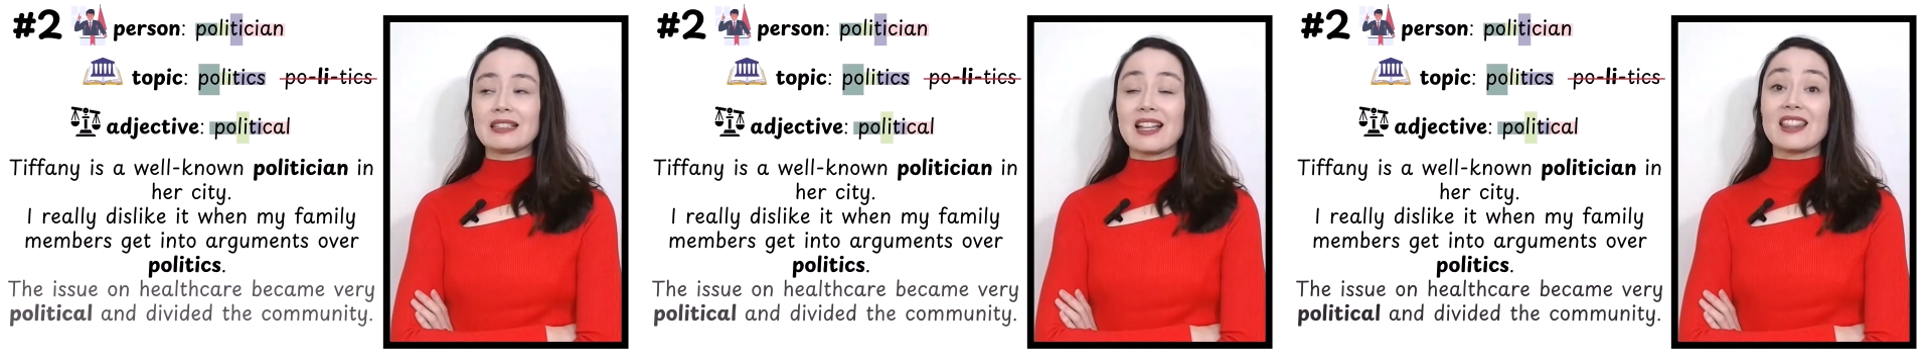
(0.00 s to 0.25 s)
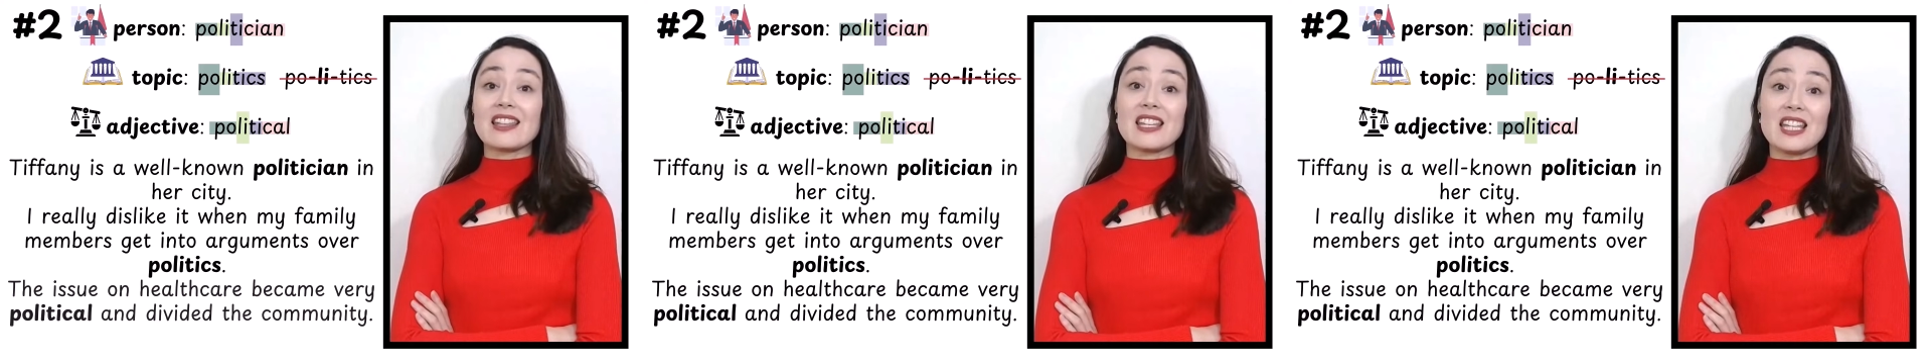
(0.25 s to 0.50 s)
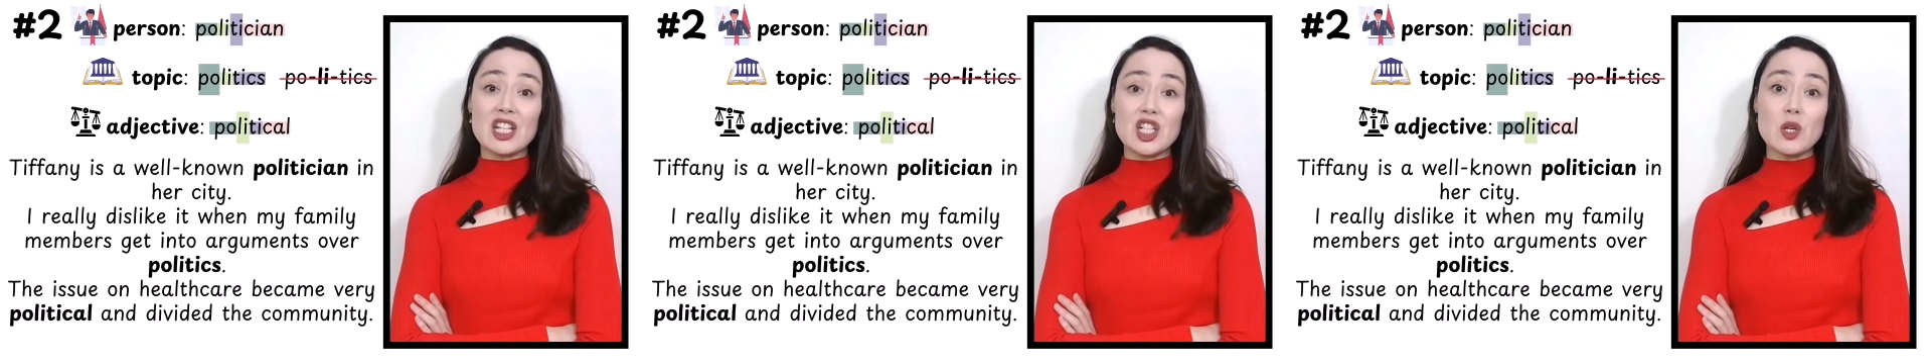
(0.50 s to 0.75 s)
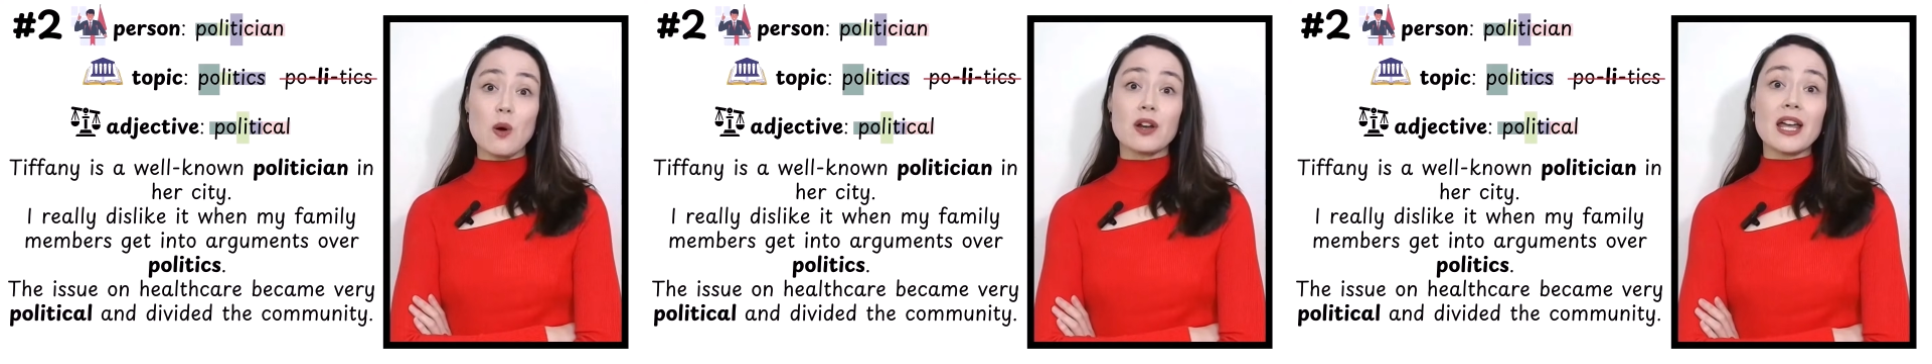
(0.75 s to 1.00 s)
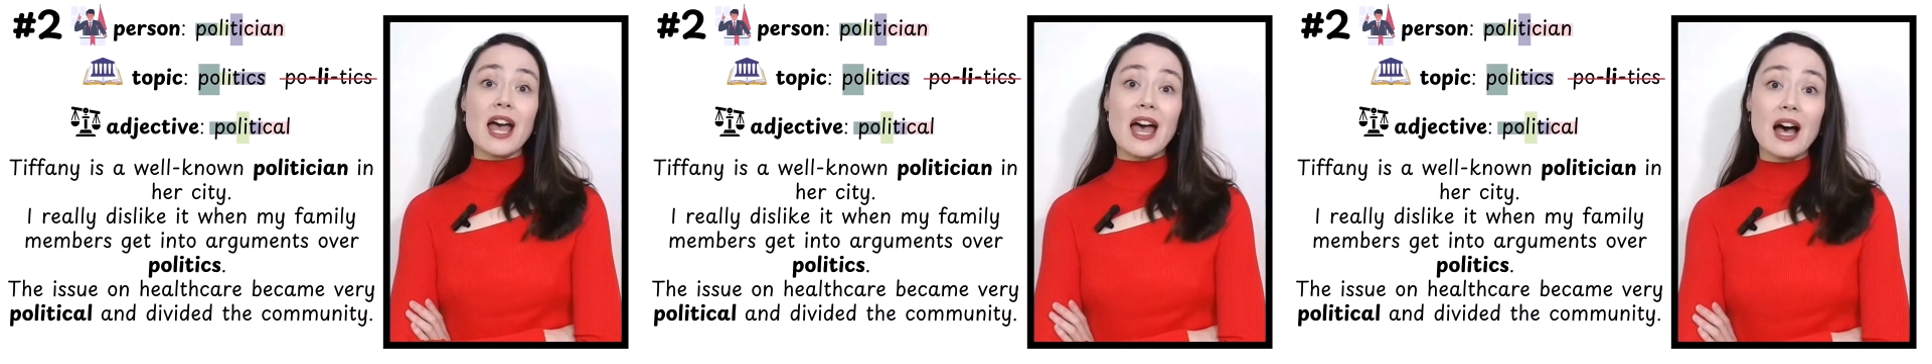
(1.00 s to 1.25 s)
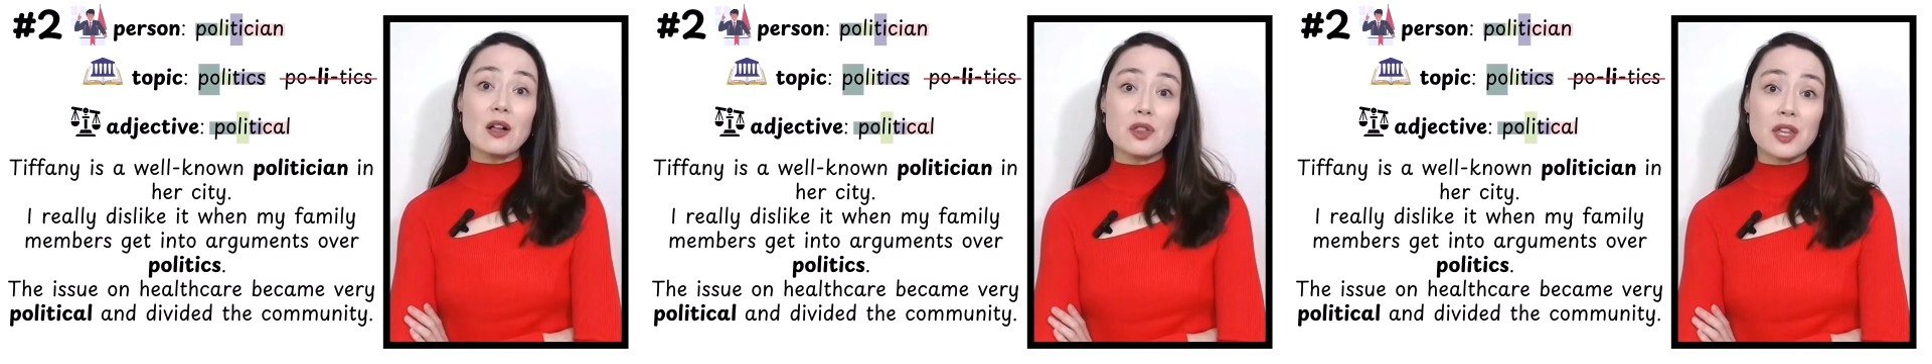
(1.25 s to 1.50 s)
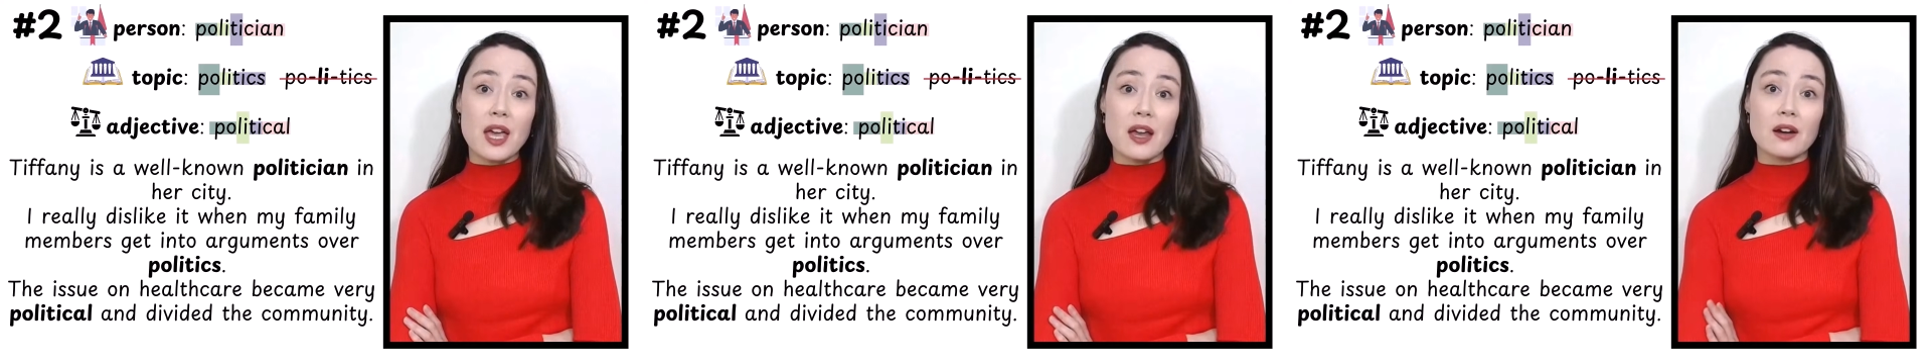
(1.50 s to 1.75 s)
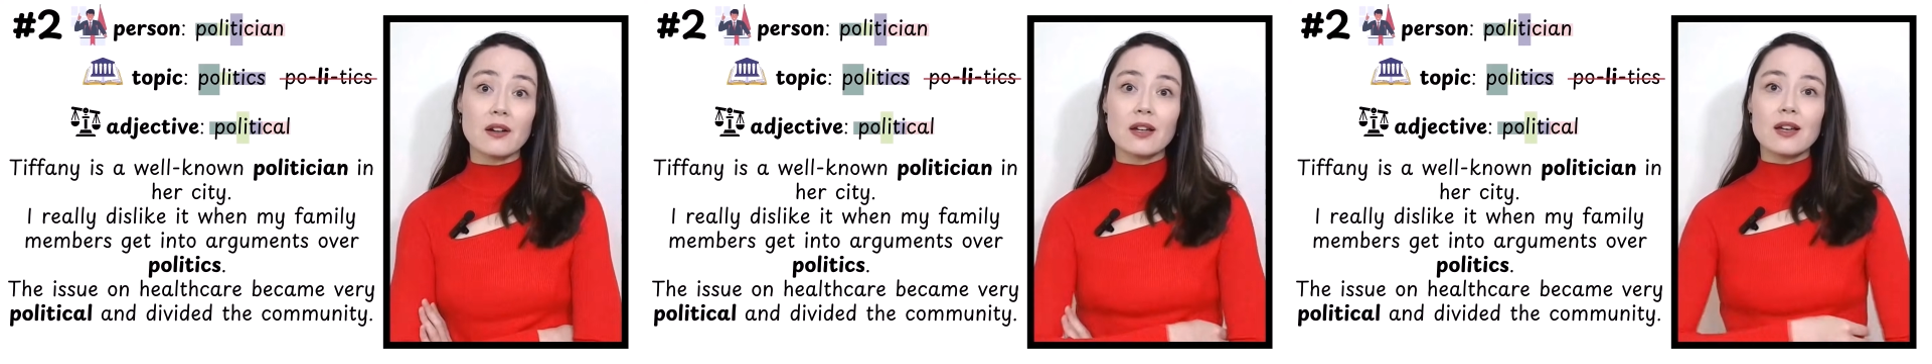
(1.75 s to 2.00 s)
The issue on
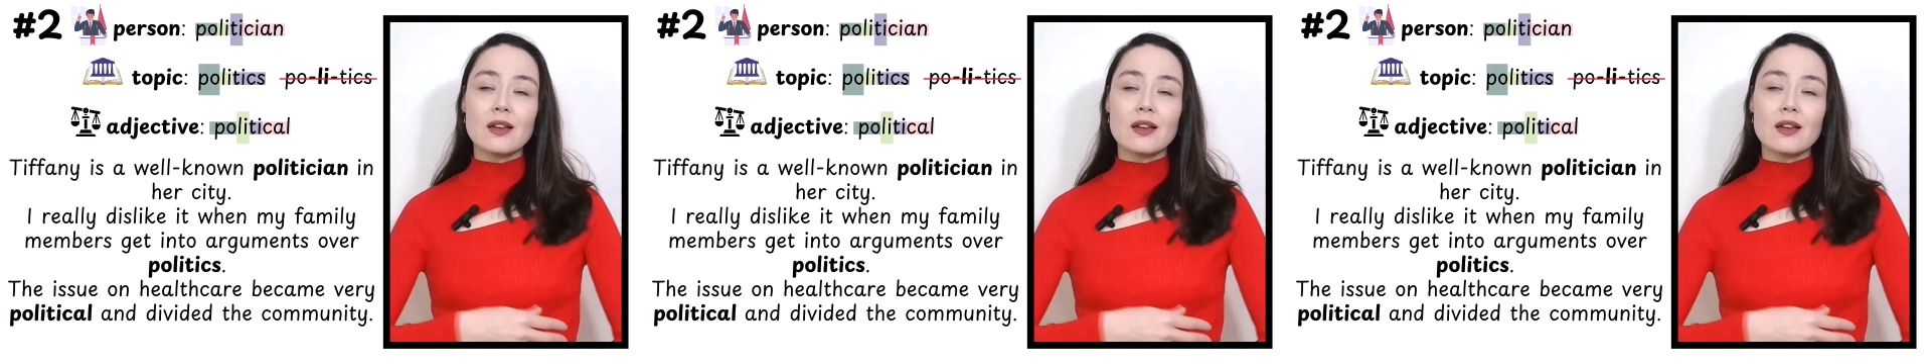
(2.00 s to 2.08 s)
healthcare